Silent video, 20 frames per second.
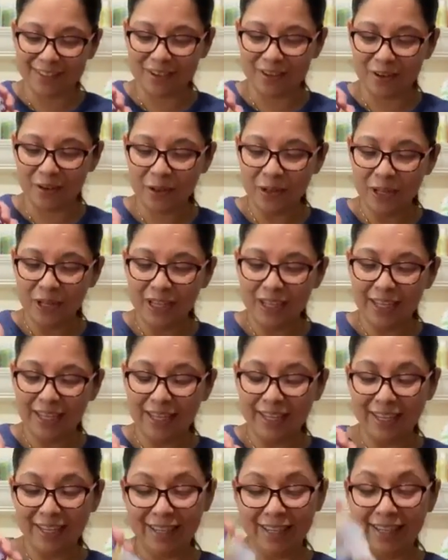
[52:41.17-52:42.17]
So,
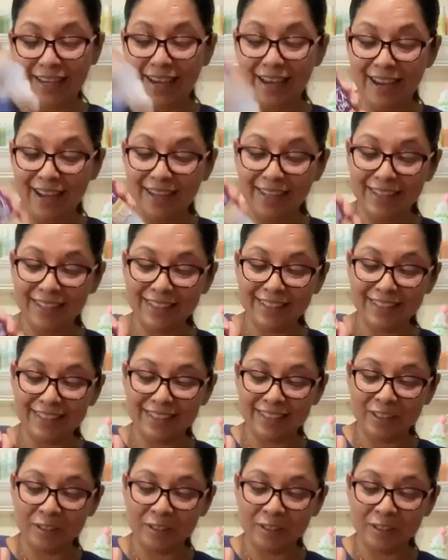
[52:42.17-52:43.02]
yeah,